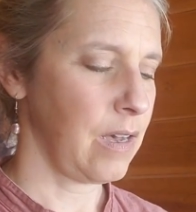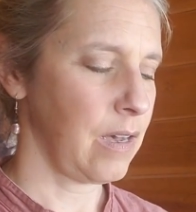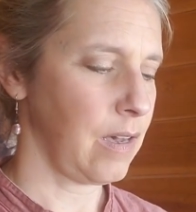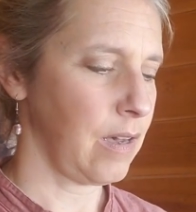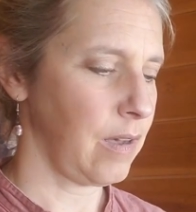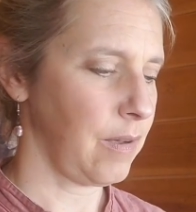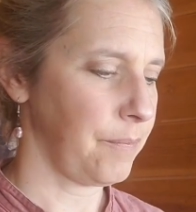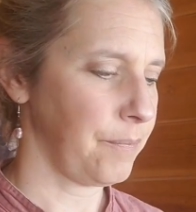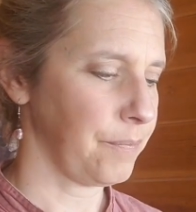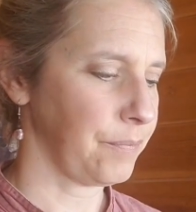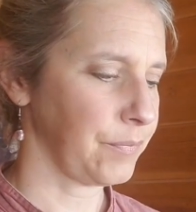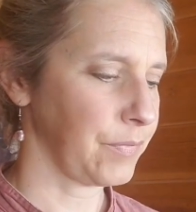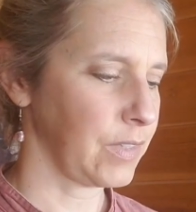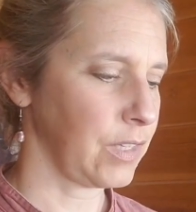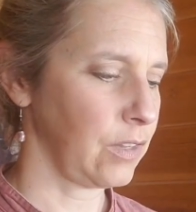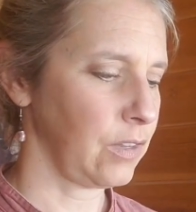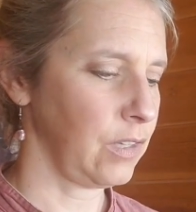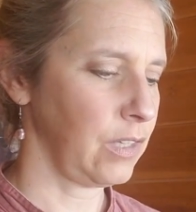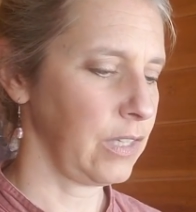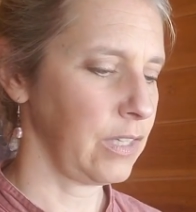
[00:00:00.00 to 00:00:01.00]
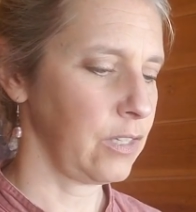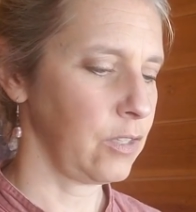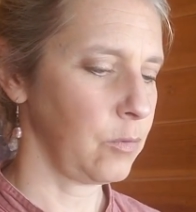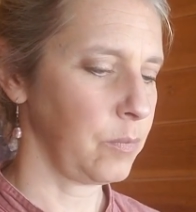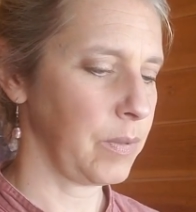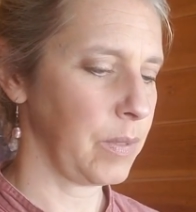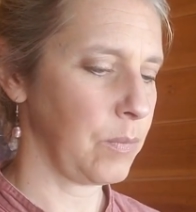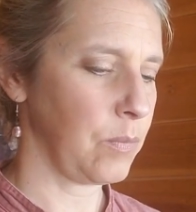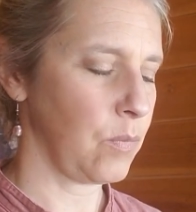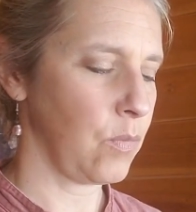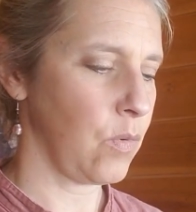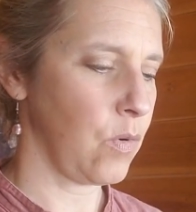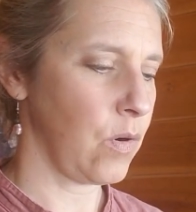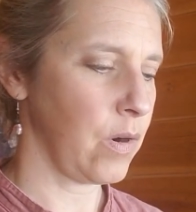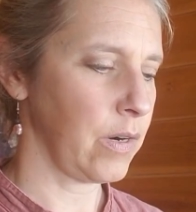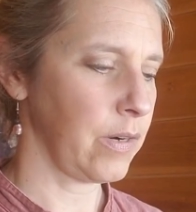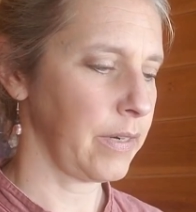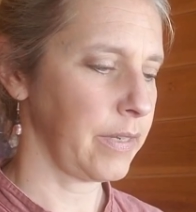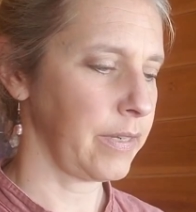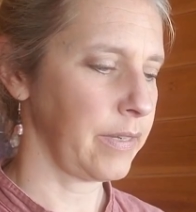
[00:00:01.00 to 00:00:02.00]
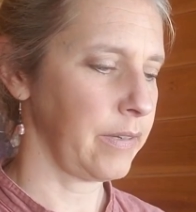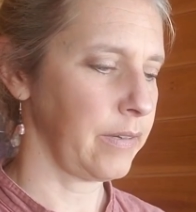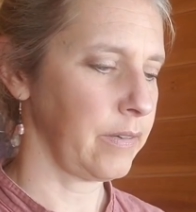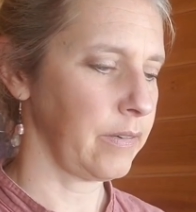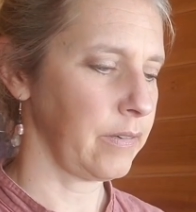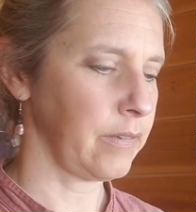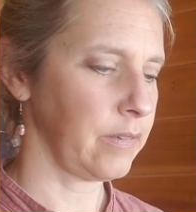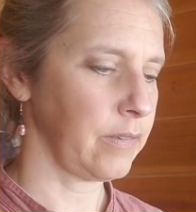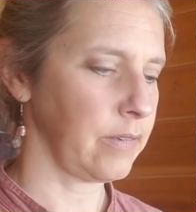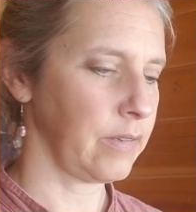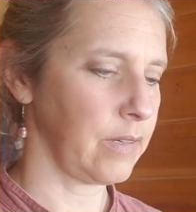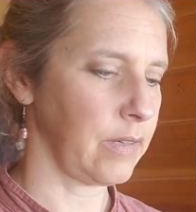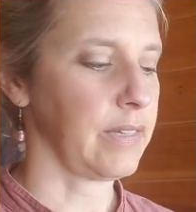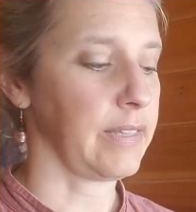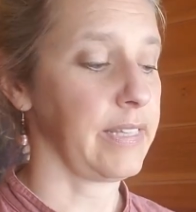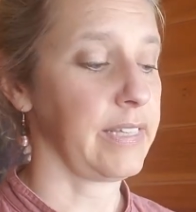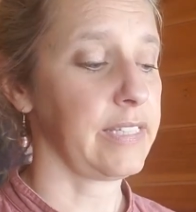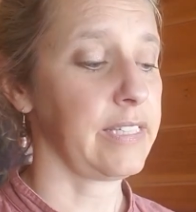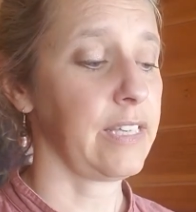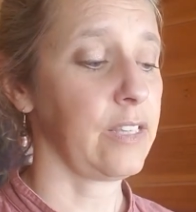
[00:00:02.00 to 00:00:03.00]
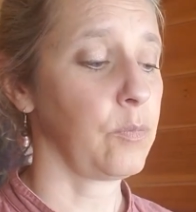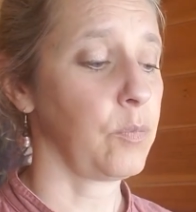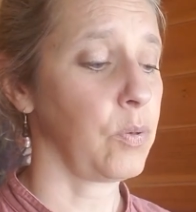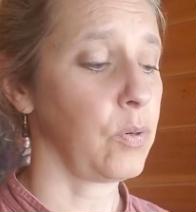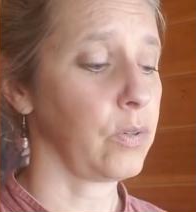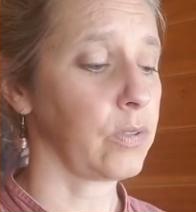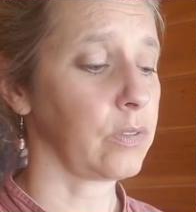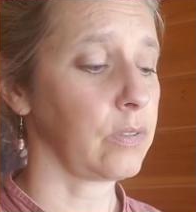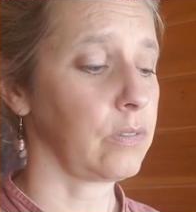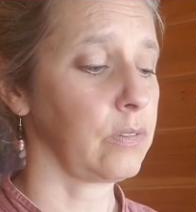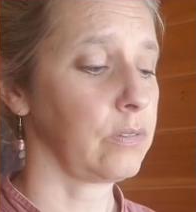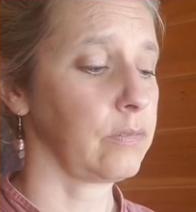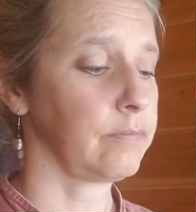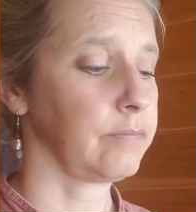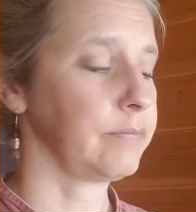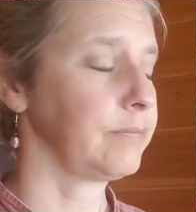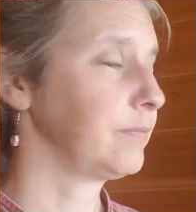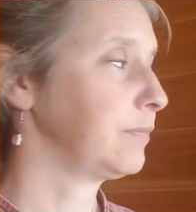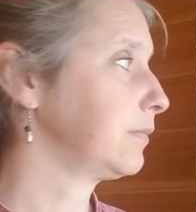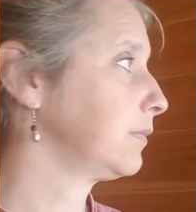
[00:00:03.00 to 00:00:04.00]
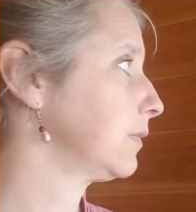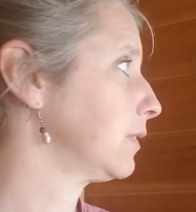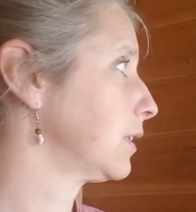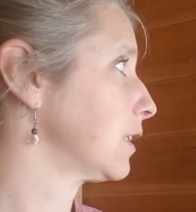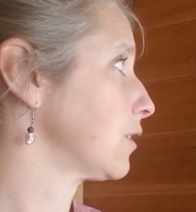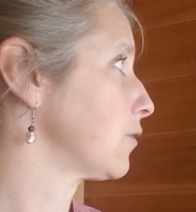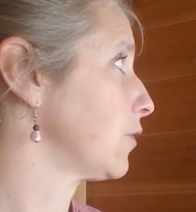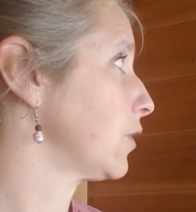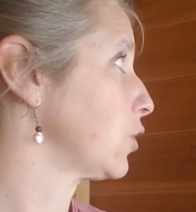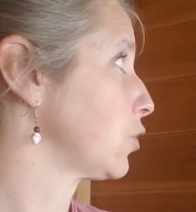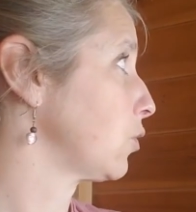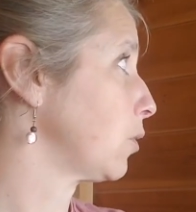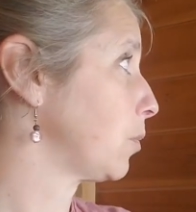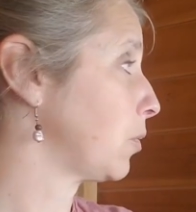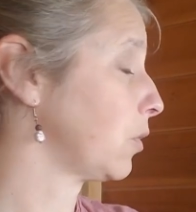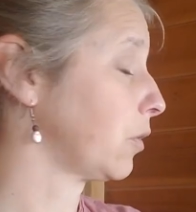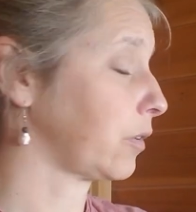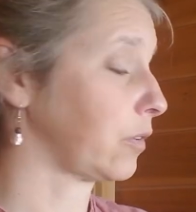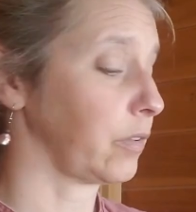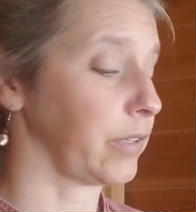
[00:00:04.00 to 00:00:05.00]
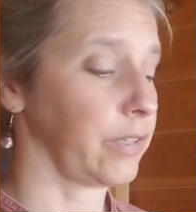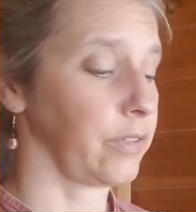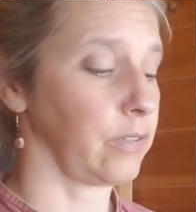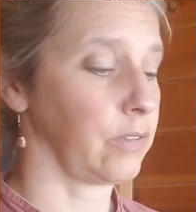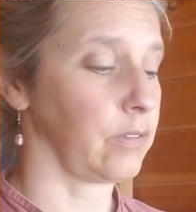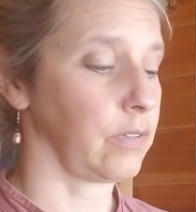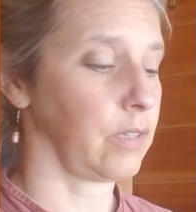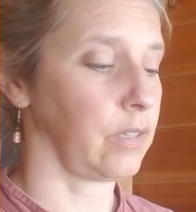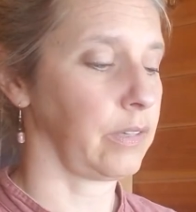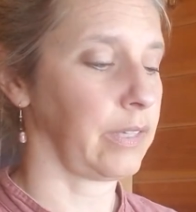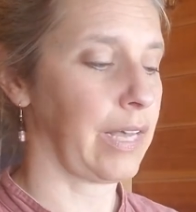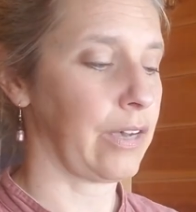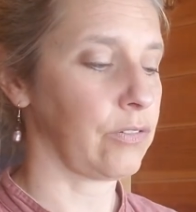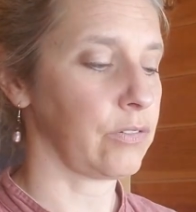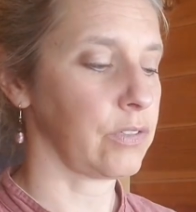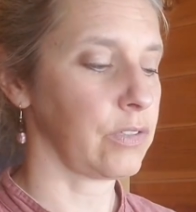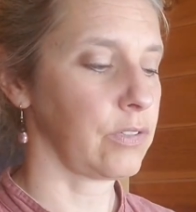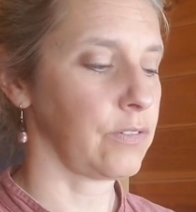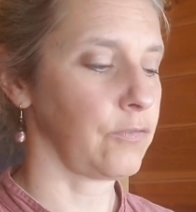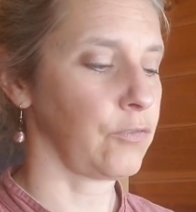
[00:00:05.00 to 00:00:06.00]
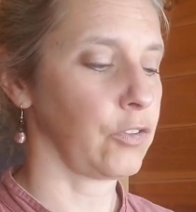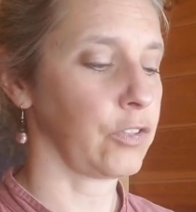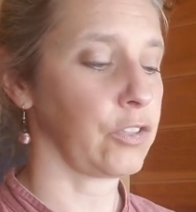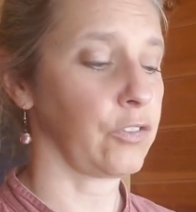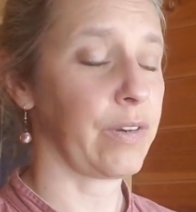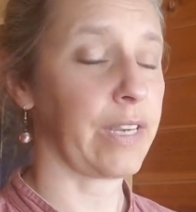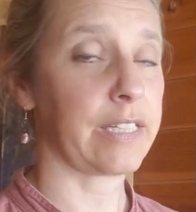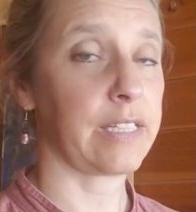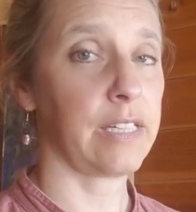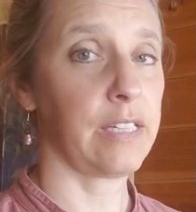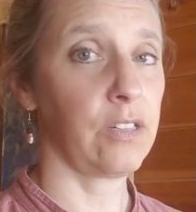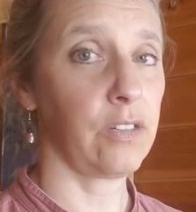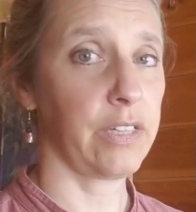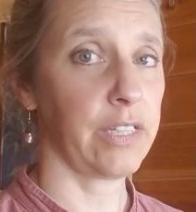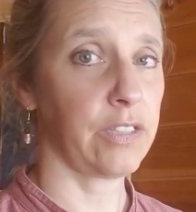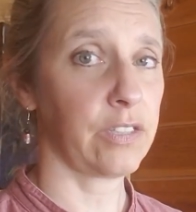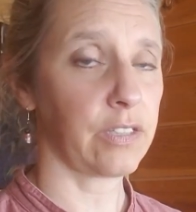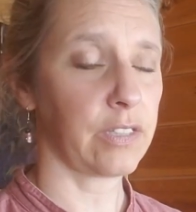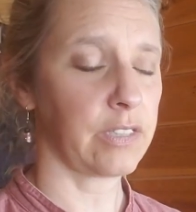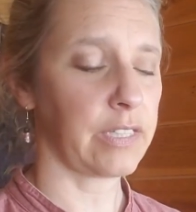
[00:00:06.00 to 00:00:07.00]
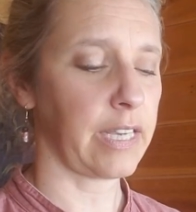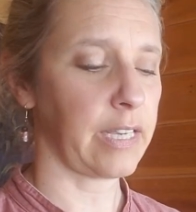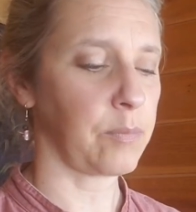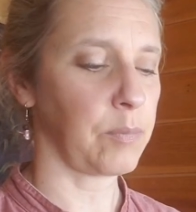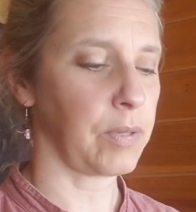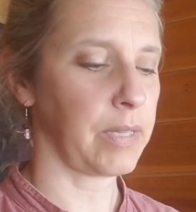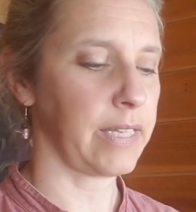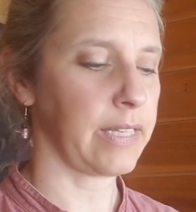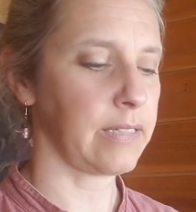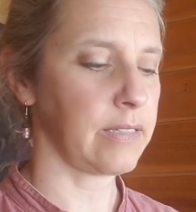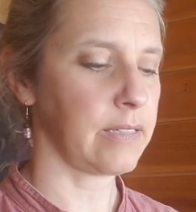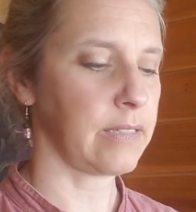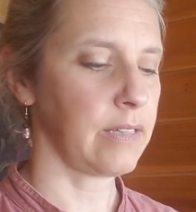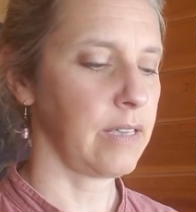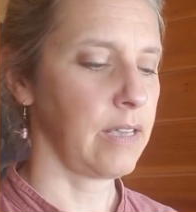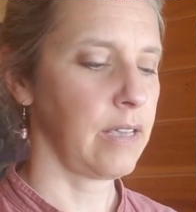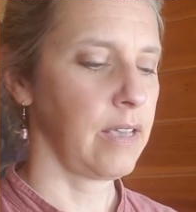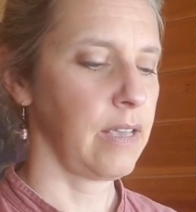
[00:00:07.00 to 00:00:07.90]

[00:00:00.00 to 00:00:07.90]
Um, a little bit more here. Again, they say the portal, this visual portal here, allows for direct healing to take place.